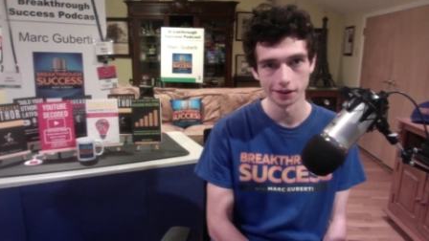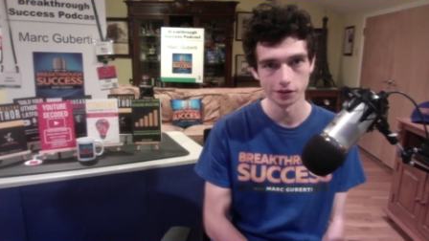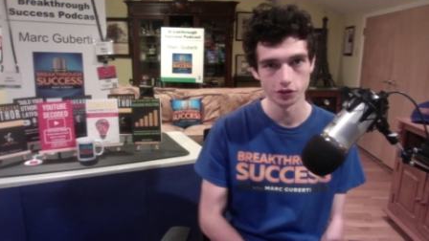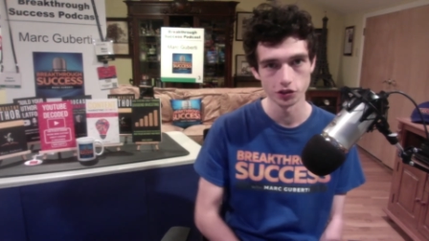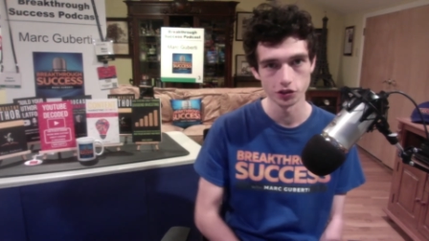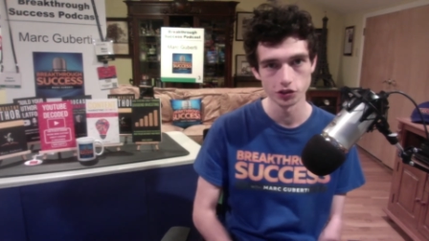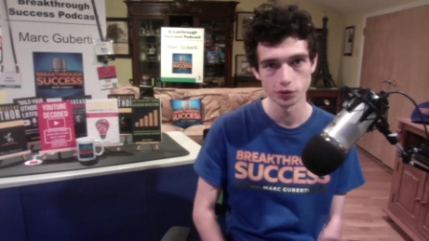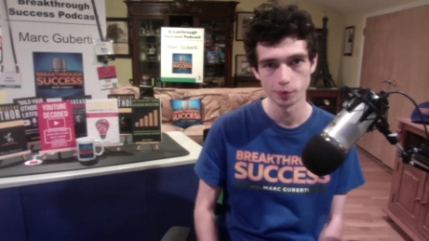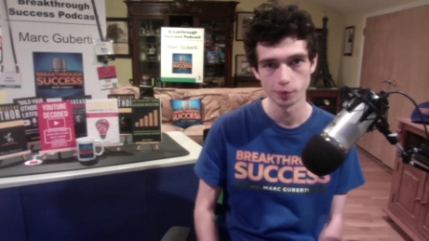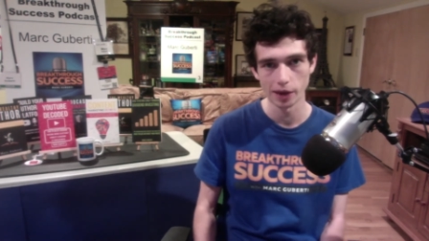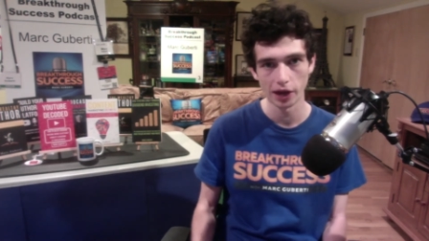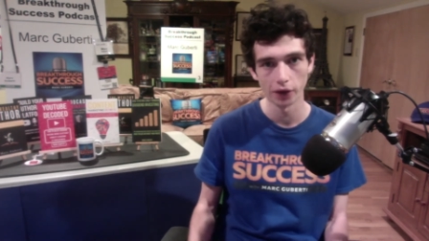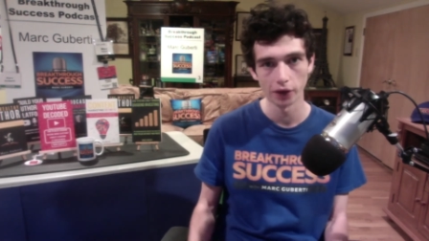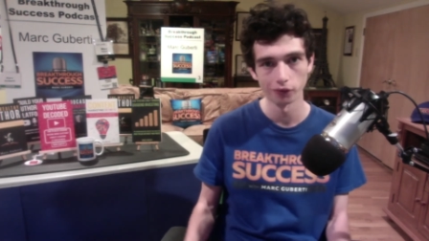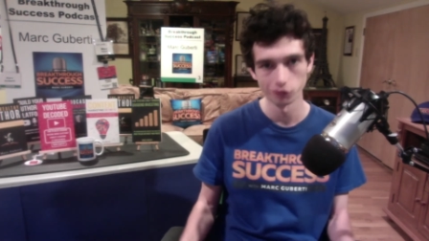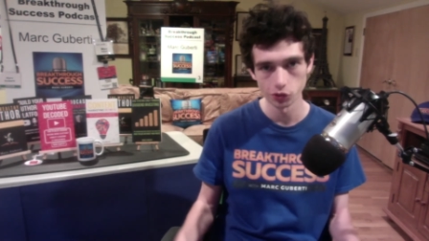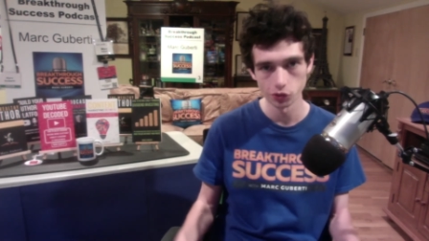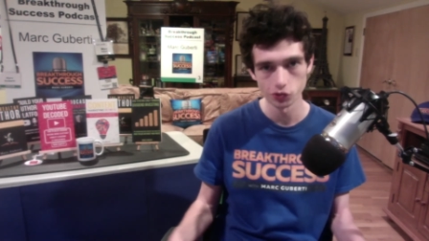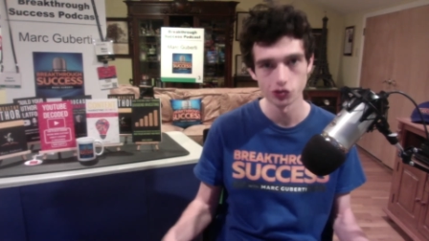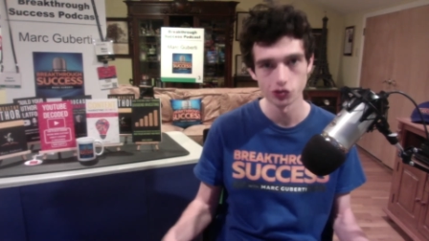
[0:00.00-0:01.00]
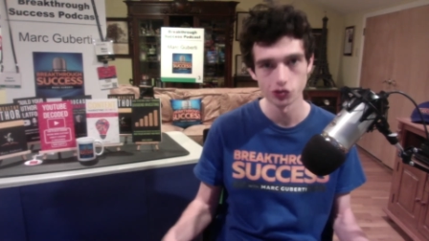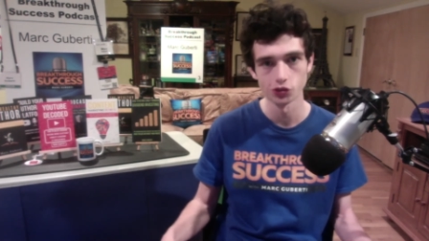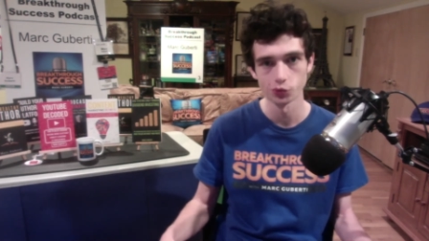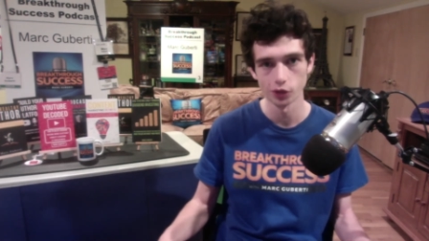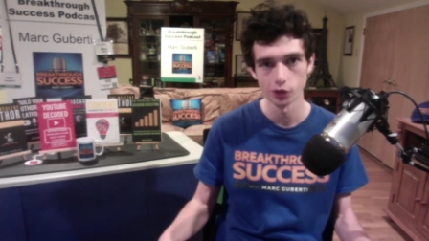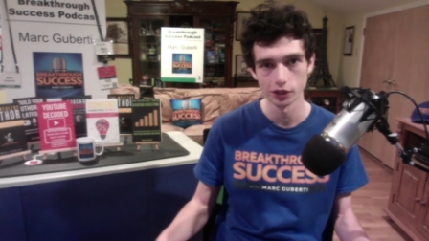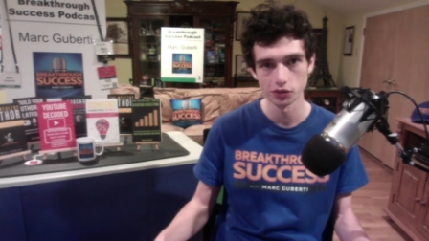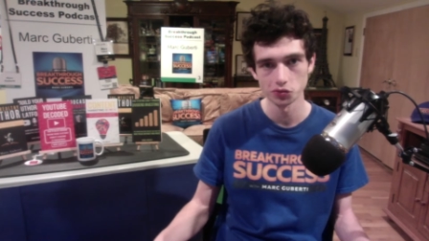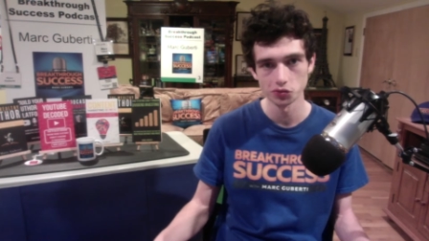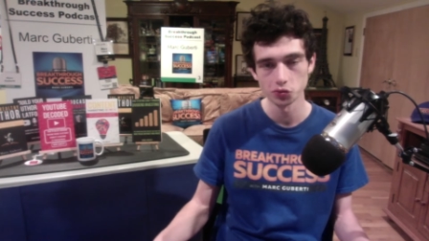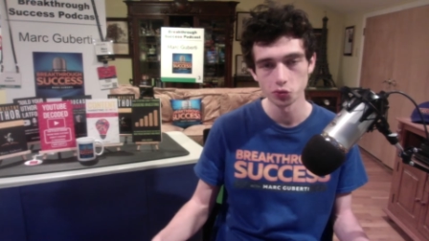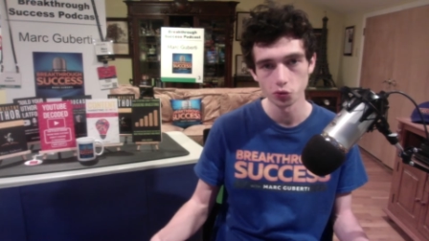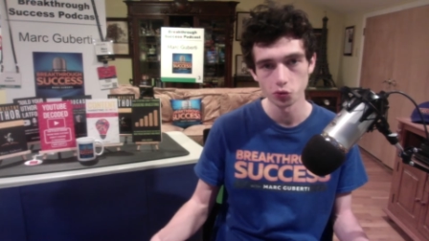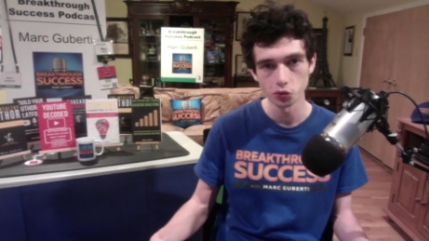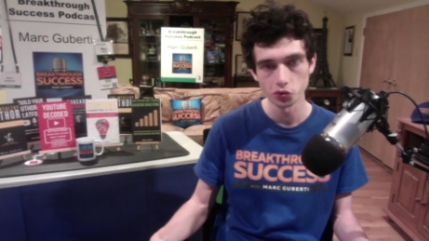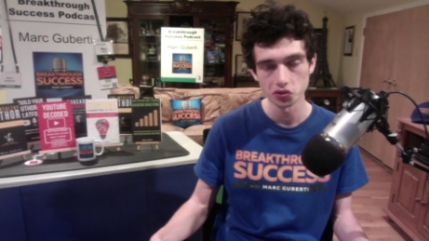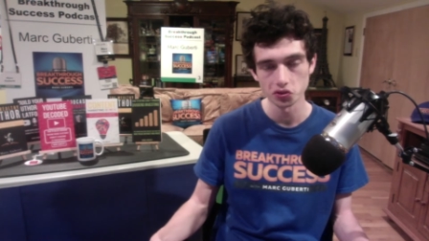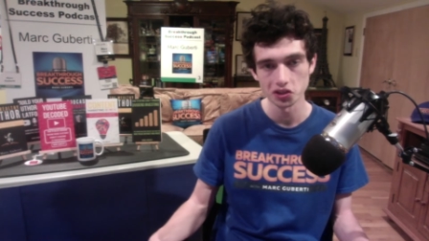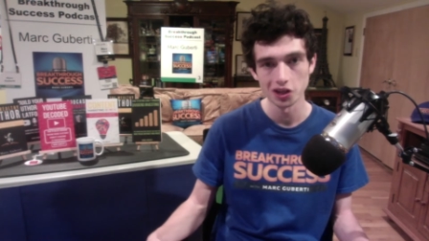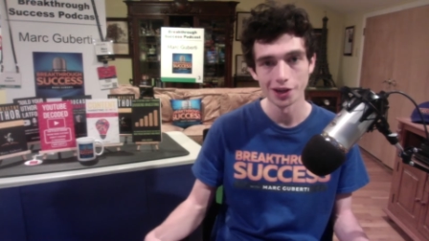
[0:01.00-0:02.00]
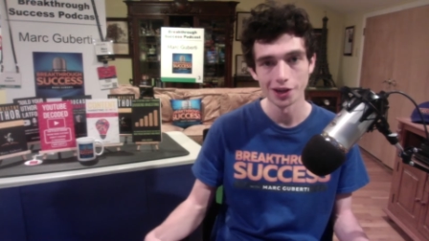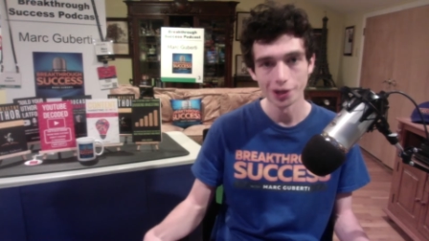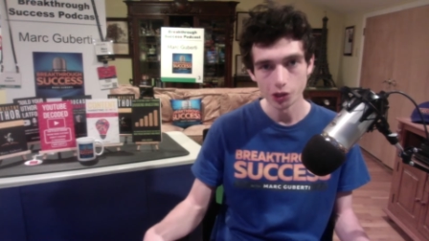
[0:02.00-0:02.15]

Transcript: It's just a matter of using the right tools